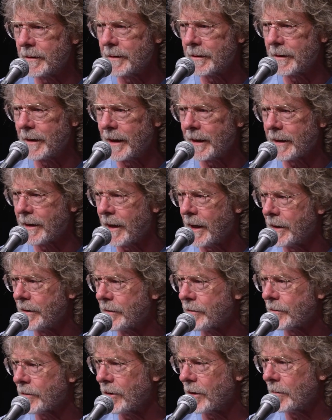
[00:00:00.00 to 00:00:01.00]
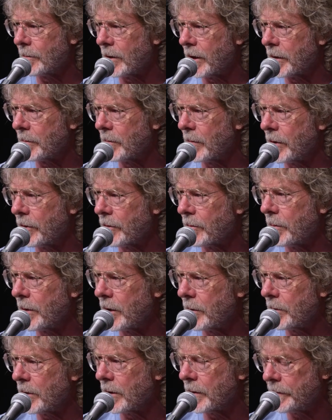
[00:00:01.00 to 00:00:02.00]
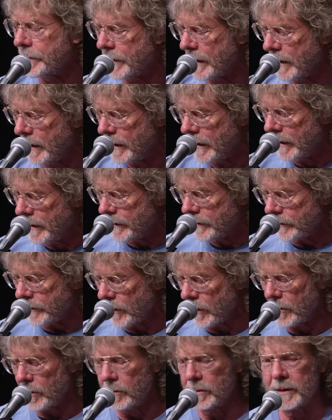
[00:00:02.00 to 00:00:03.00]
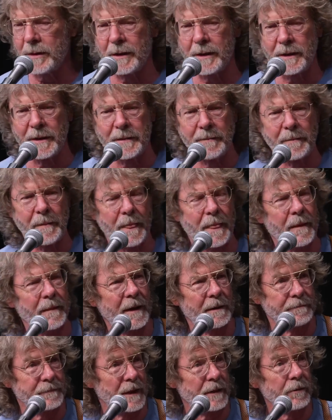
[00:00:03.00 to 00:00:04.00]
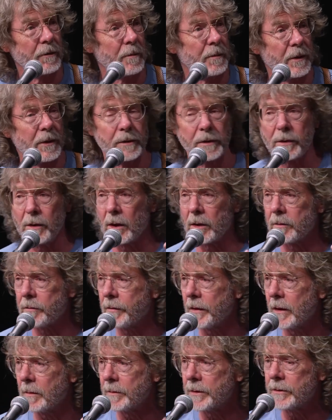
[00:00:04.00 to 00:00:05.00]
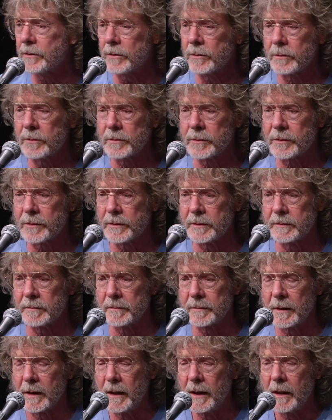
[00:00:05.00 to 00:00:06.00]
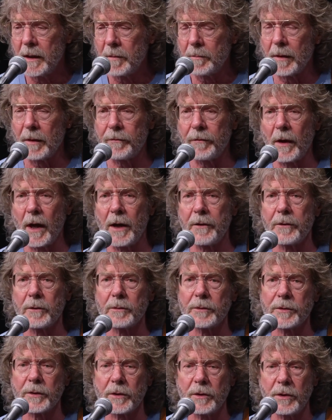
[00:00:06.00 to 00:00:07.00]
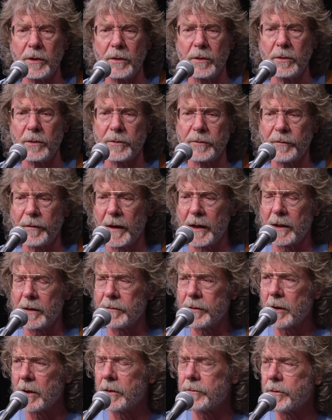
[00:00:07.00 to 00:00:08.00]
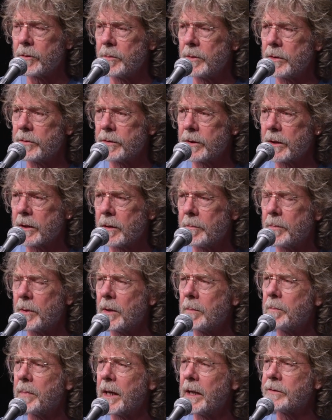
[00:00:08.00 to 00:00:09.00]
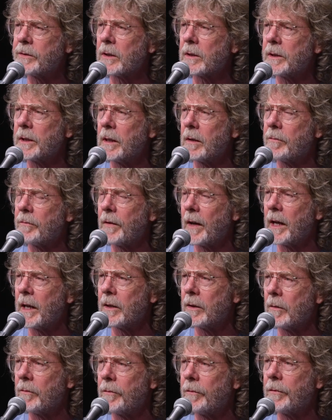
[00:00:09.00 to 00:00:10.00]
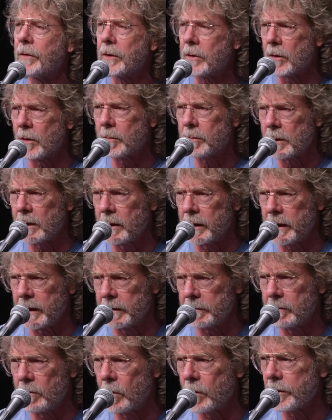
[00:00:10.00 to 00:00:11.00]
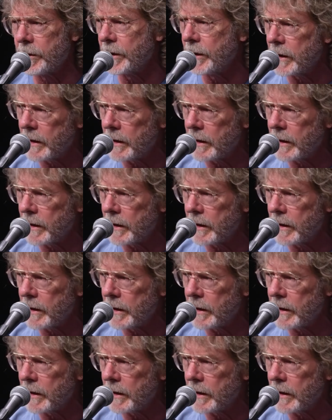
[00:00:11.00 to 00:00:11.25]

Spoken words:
that kind of strum like Mother Maybelle. So I grew up hearing Carter family tunes, and my father was a huge fan of country music, but basically a fan of fiddle playing more than